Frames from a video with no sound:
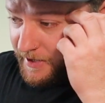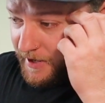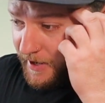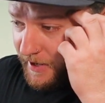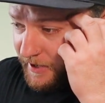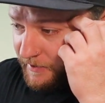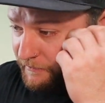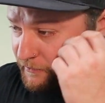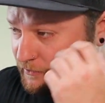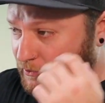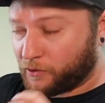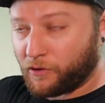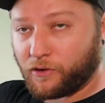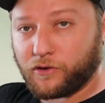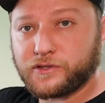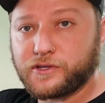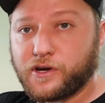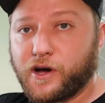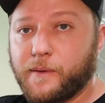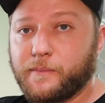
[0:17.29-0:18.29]
and for a
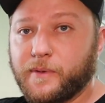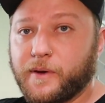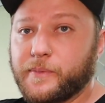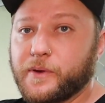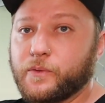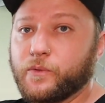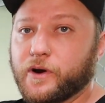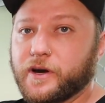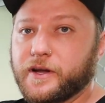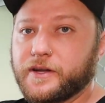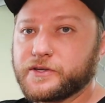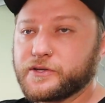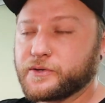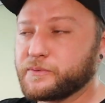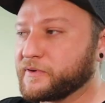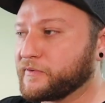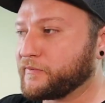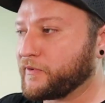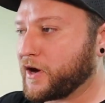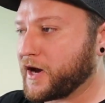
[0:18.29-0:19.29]
long time I've been wanting to
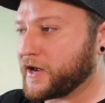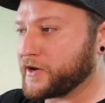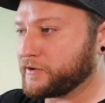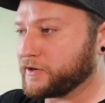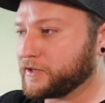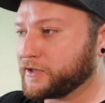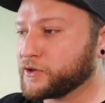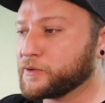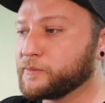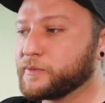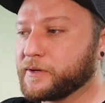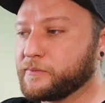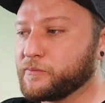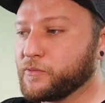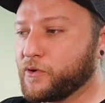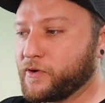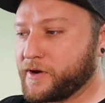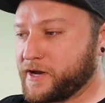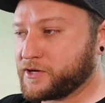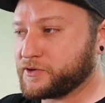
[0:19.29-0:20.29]
provide her a little bit
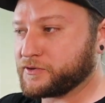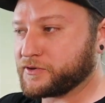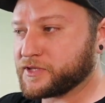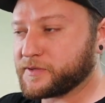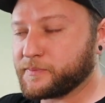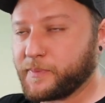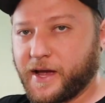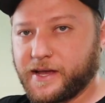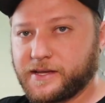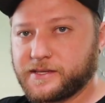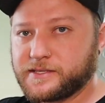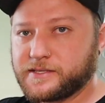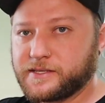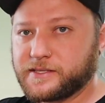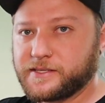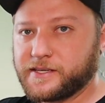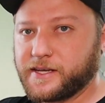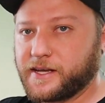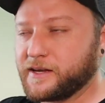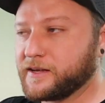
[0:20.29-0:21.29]
more extra space
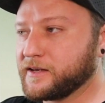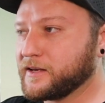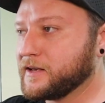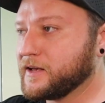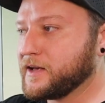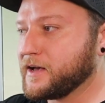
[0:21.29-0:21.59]
to dig